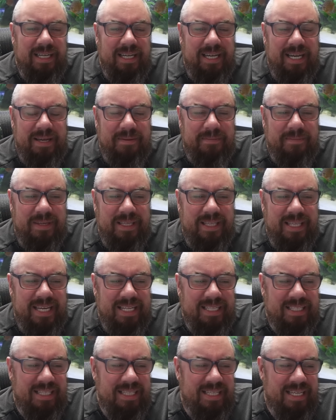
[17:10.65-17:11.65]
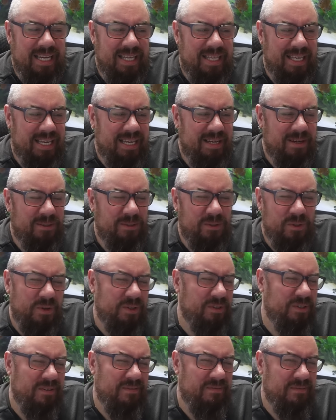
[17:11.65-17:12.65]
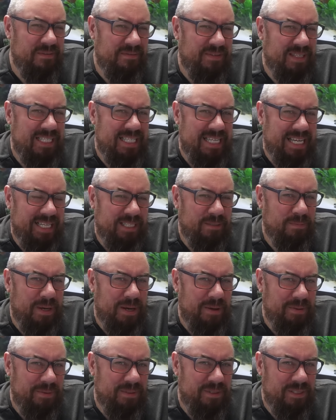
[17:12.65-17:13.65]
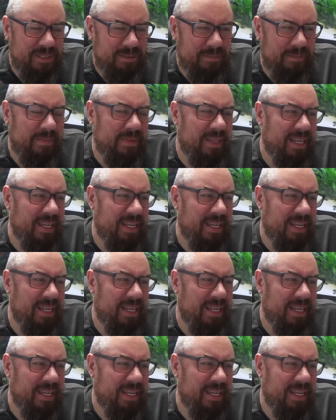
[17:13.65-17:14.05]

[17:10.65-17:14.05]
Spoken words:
At the end of the day, I think I got £256,